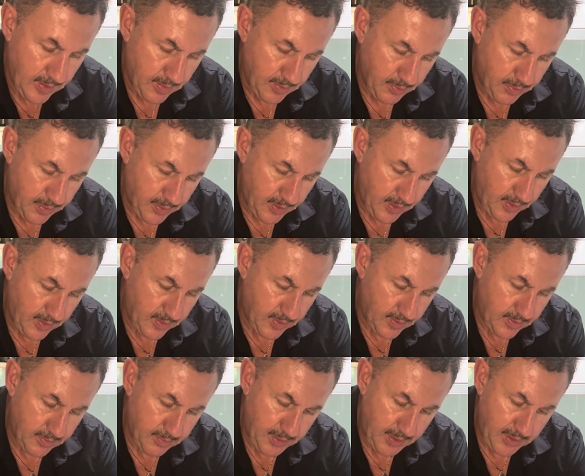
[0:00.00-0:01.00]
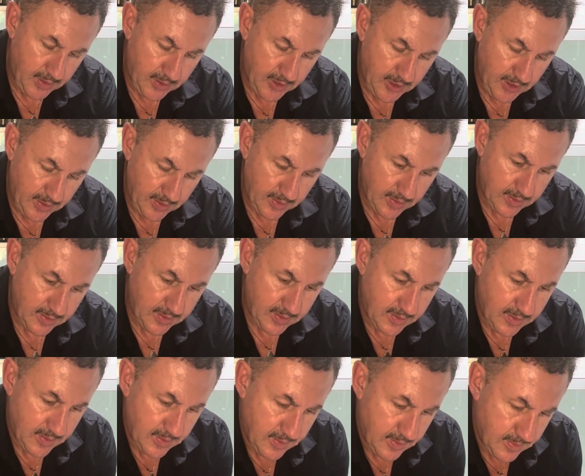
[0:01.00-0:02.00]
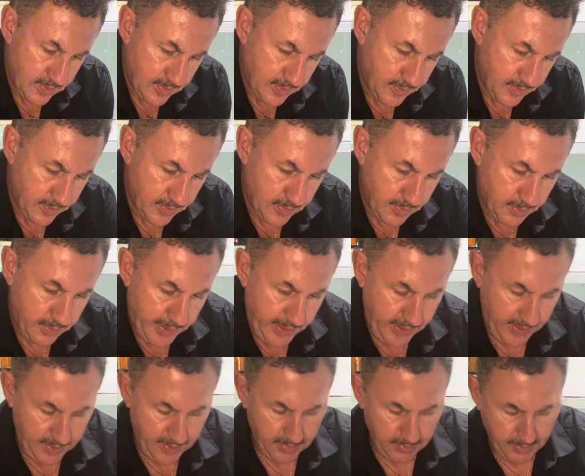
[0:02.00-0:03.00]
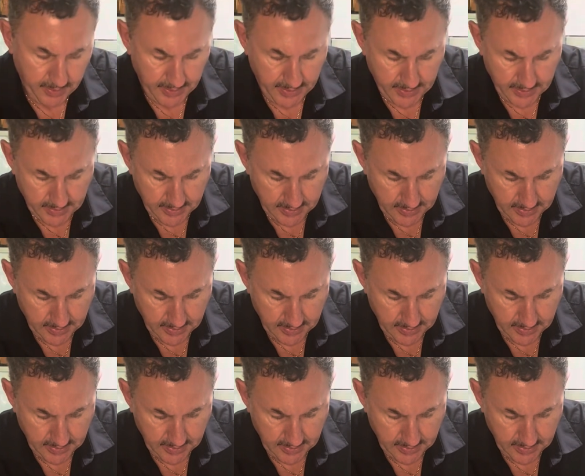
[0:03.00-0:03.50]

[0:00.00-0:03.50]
putting on big chunks, breaking them apart.